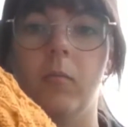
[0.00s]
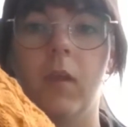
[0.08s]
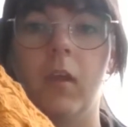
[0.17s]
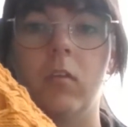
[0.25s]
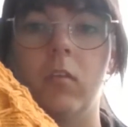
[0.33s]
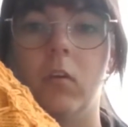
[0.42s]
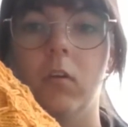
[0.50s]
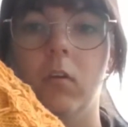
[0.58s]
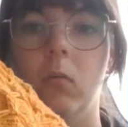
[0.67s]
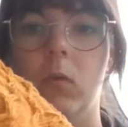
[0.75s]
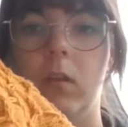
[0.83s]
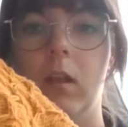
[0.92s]
I
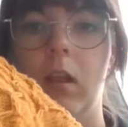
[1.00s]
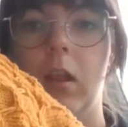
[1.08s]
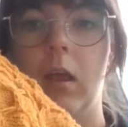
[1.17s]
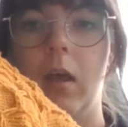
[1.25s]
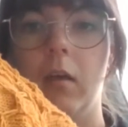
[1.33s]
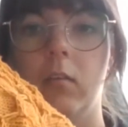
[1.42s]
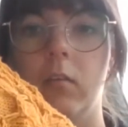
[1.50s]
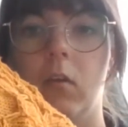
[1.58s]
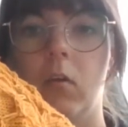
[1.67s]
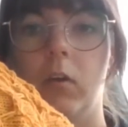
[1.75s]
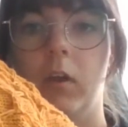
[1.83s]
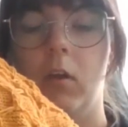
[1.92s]
started with the last
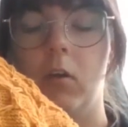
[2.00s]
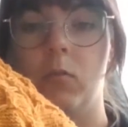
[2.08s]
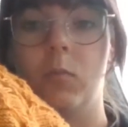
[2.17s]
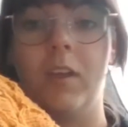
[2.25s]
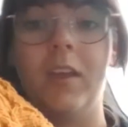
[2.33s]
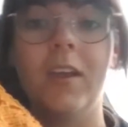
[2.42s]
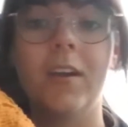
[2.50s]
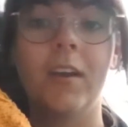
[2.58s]
honeycomb here,